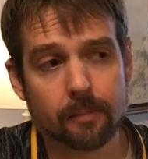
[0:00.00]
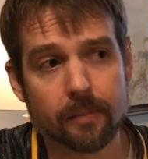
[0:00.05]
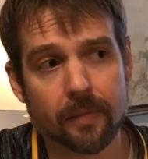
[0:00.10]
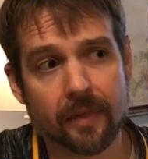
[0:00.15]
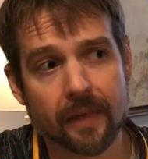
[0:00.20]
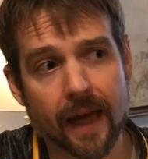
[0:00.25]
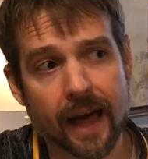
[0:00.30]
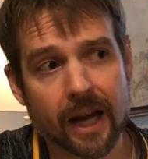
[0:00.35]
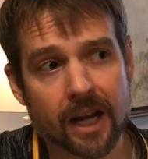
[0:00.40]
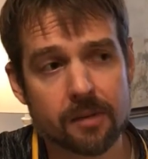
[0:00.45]

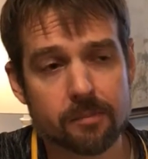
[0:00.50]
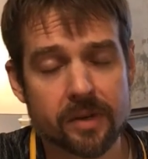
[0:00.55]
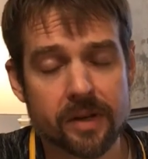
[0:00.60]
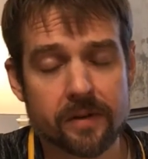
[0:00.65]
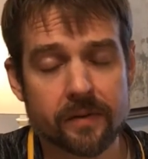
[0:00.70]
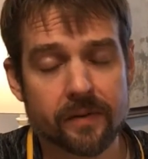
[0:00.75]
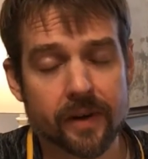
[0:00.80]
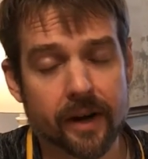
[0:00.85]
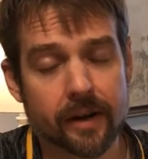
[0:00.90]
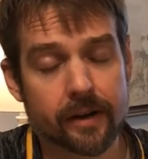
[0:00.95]
That can be
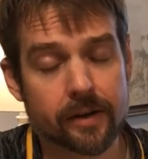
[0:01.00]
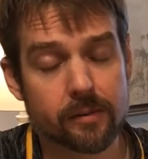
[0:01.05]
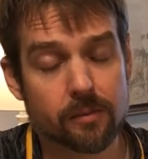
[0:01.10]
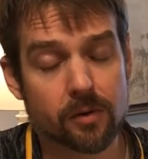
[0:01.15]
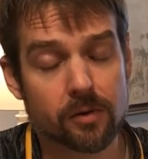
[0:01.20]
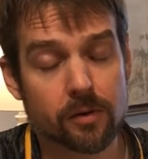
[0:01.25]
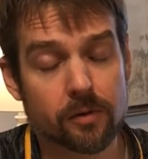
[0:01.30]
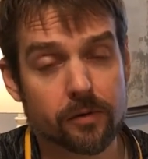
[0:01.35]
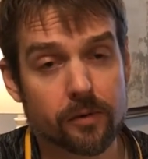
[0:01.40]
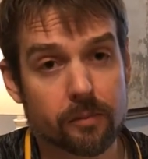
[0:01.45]

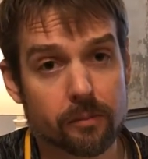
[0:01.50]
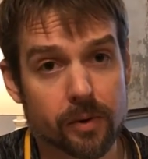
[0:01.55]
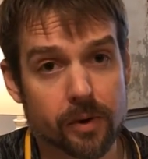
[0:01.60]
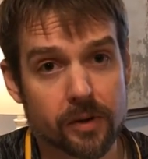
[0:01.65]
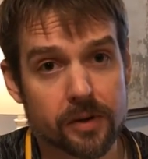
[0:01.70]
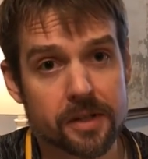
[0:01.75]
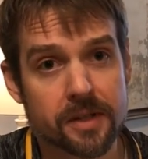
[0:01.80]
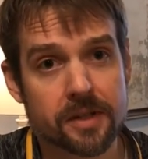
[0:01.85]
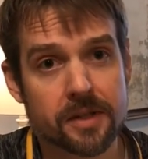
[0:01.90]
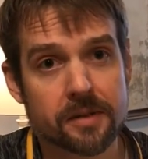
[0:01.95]
variable from
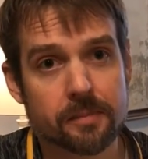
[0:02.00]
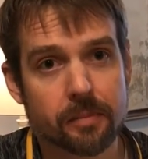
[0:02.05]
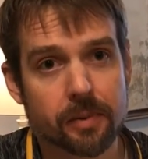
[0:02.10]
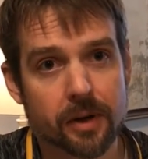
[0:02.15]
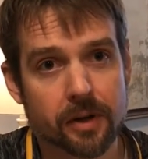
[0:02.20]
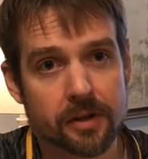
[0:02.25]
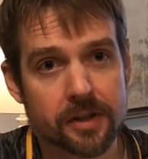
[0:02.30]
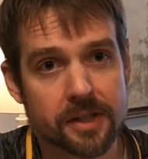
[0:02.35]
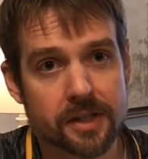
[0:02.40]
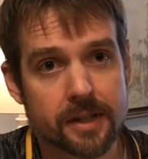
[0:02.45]
person to
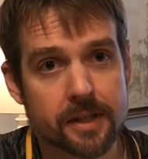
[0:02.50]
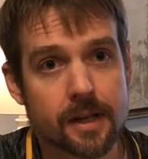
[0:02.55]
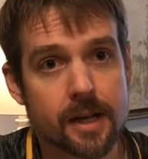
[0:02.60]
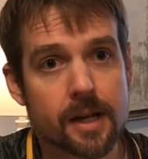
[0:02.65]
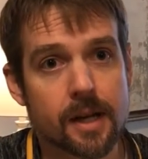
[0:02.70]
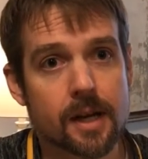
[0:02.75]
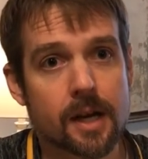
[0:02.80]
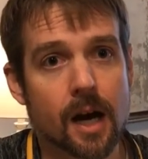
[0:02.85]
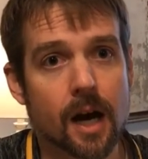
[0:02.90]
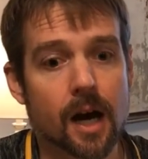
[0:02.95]
person.
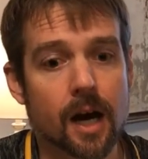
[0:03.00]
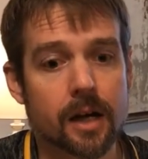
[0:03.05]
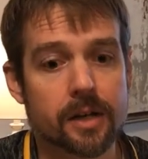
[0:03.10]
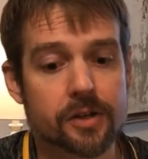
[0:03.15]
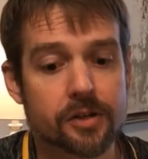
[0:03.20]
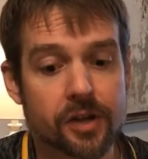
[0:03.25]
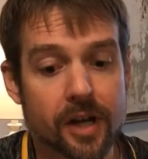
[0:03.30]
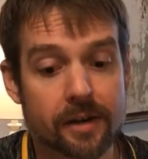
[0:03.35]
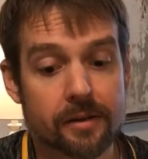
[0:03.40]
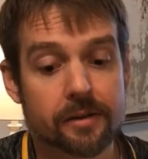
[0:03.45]

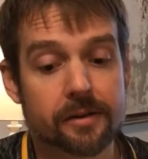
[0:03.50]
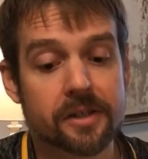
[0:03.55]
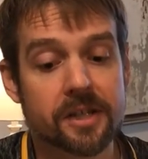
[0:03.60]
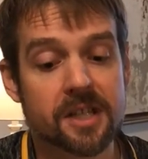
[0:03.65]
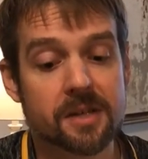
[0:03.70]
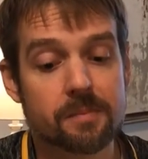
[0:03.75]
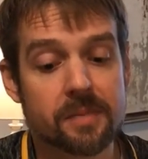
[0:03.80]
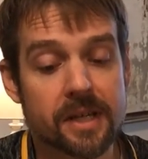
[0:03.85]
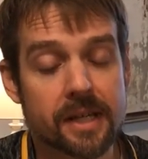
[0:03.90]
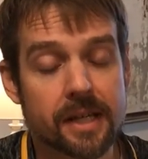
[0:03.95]
Generally
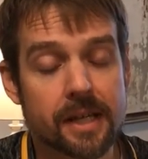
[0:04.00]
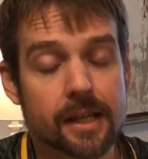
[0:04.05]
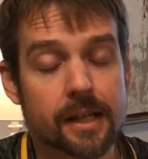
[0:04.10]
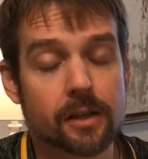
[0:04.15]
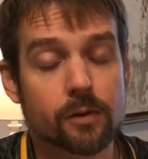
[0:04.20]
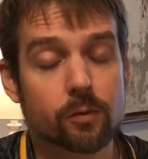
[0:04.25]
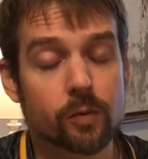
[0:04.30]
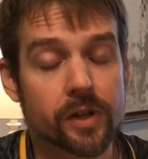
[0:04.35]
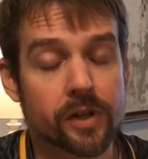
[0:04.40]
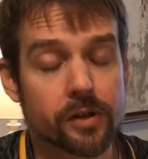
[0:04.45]

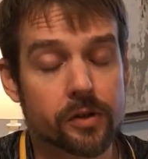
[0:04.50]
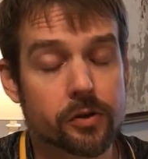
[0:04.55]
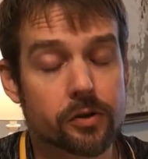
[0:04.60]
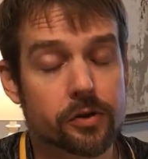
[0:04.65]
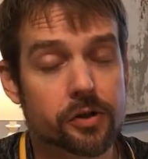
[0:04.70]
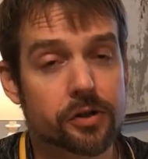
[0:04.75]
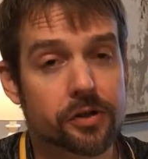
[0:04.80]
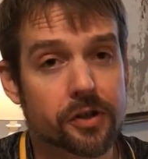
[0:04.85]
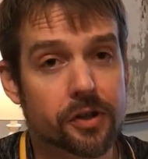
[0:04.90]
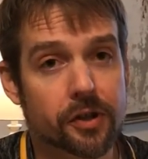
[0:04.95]
speaking, we
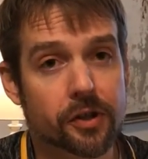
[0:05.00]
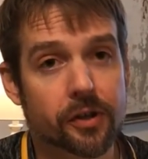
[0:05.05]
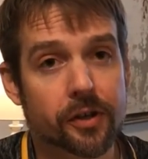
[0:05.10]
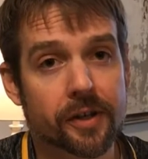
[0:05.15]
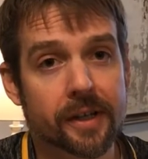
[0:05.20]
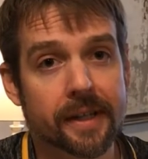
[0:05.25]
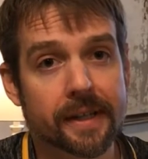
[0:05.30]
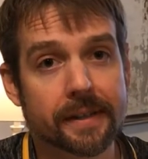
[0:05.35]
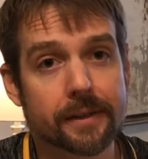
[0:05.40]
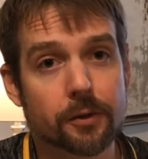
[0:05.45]
usually could
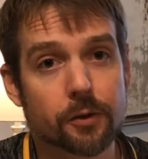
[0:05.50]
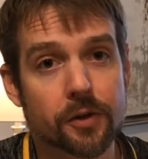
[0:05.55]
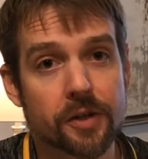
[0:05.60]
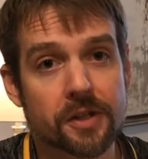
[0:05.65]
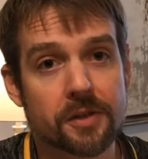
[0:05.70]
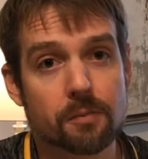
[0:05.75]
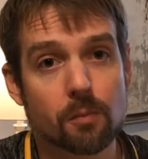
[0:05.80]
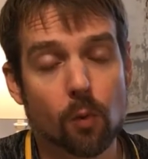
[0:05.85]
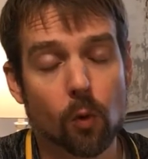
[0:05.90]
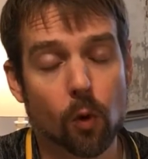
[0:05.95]

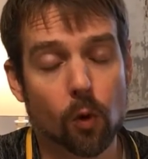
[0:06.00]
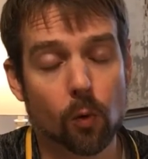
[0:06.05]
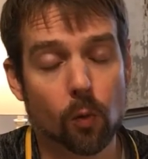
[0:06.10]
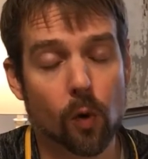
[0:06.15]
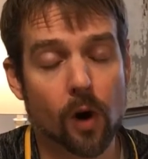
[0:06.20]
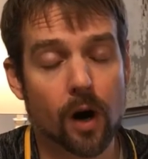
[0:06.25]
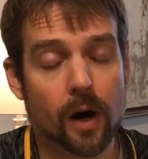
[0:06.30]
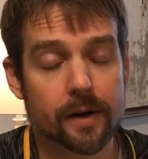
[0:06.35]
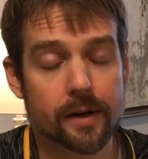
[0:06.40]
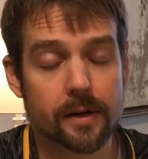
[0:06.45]
increase more
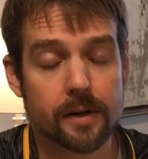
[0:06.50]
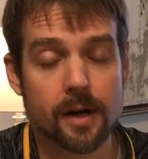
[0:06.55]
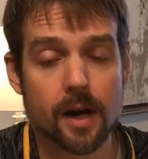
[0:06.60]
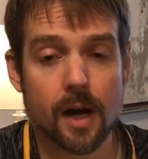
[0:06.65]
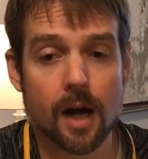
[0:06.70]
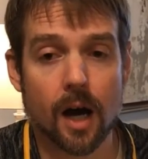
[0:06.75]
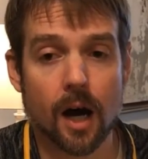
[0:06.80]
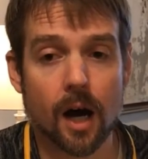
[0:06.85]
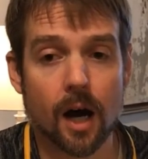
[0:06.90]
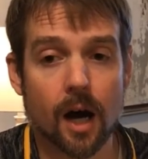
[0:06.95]
water.
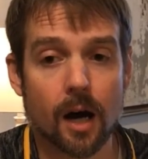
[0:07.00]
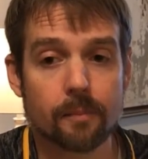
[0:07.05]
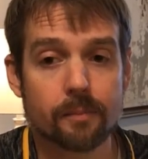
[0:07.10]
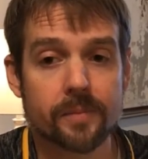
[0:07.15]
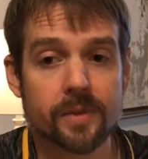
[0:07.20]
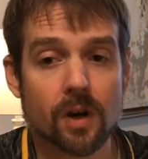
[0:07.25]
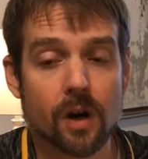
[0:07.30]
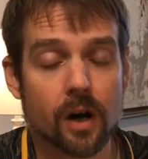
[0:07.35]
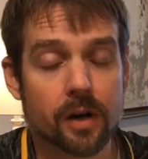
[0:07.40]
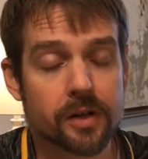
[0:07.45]

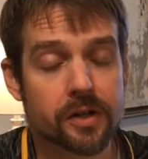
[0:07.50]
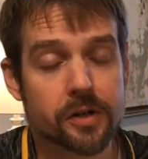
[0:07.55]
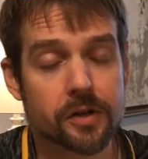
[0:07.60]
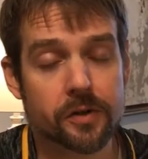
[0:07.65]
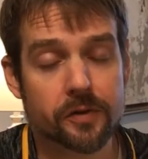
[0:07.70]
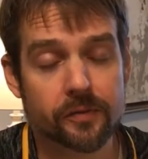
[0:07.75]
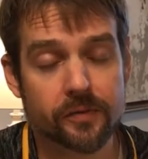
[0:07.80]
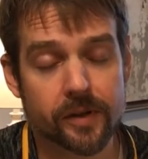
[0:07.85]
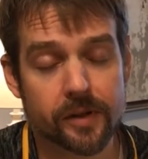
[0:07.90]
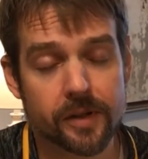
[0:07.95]
Talk to your
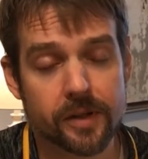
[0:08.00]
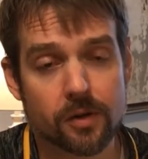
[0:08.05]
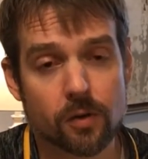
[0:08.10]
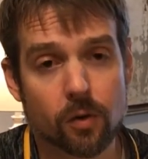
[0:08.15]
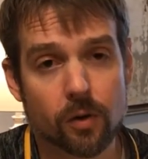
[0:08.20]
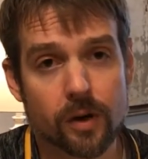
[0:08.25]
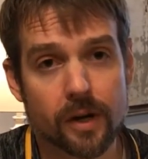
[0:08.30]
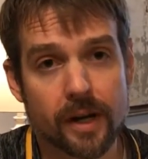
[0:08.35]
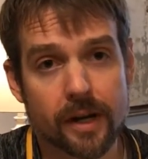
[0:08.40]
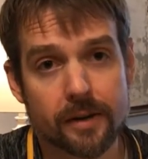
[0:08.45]
fitness
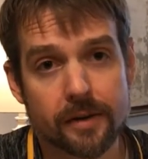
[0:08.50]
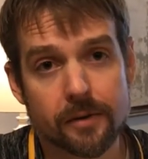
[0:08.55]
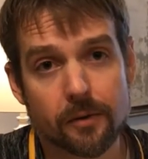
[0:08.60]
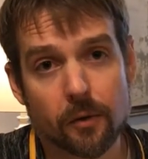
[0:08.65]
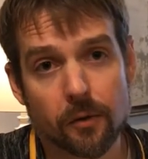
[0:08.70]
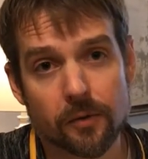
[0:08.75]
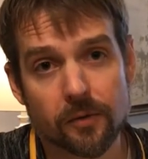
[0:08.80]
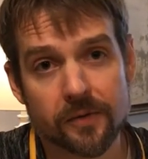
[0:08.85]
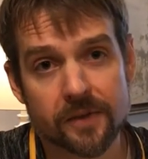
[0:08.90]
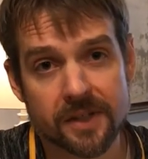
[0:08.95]
coordinator
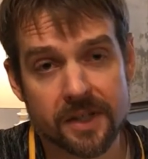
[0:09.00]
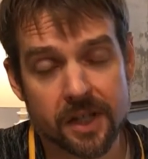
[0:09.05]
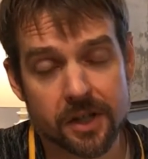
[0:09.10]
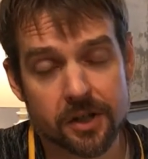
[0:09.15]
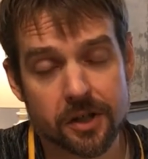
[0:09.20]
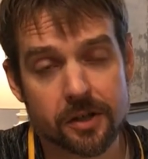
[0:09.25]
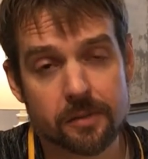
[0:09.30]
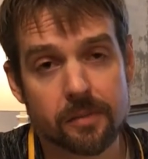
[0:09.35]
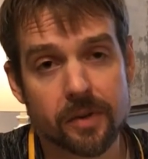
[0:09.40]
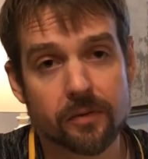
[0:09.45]
or
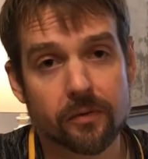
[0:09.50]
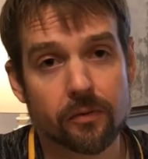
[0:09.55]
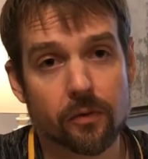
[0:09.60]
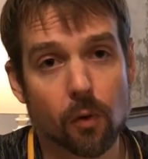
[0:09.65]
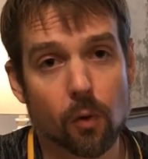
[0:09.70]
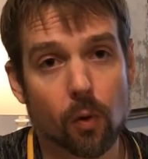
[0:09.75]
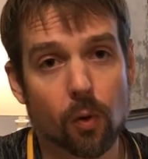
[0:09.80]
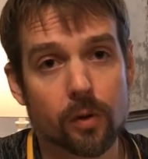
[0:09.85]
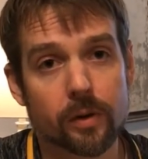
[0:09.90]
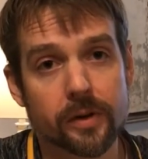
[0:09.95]
physician
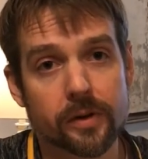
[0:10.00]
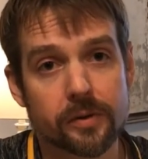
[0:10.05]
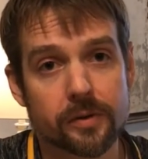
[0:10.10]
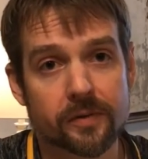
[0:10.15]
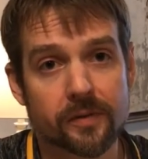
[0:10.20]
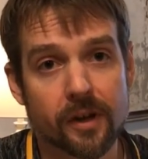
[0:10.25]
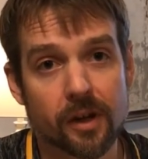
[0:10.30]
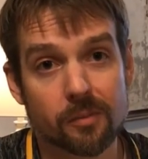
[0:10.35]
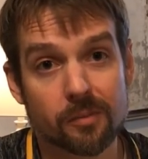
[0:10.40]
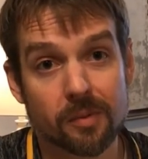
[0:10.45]
before you
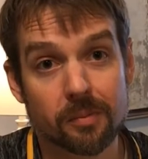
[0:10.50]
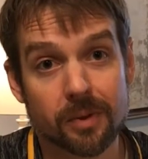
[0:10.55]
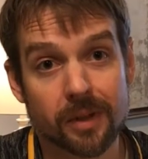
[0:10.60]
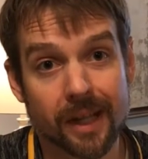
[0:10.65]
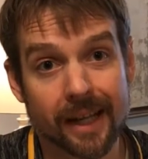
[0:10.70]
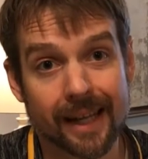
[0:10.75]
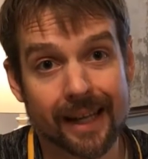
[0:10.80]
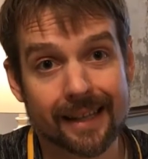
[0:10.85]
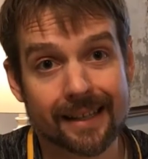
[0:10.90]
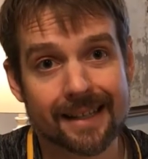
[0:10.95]
develop a
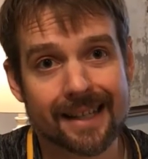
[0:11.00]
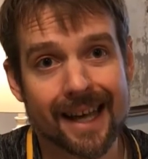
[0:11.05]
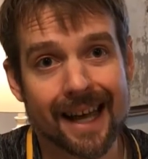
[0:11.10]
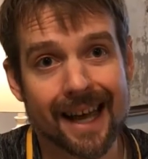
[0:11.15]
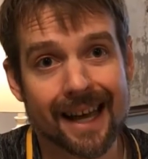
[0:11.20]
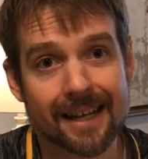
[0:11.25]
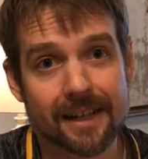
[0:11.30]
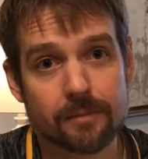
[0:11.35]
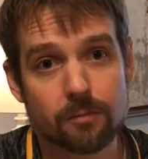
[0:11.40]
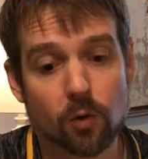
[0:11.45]
plan to
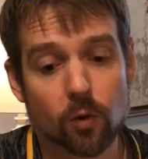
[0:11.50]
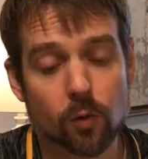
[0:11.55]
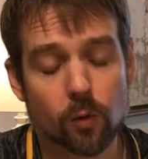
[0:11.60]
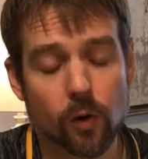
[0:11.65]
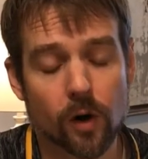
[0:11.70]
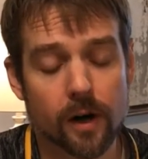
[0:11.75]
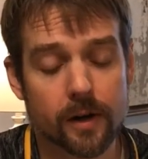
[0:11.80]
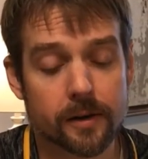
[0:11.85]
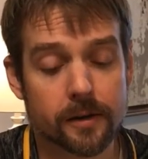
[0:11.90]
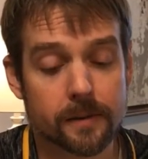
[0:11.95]
add in more
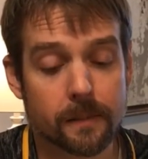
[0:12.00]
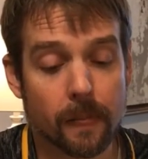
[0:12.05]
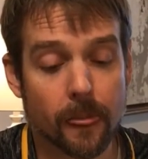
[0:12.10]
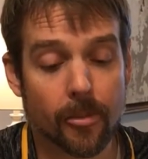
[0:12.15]
water.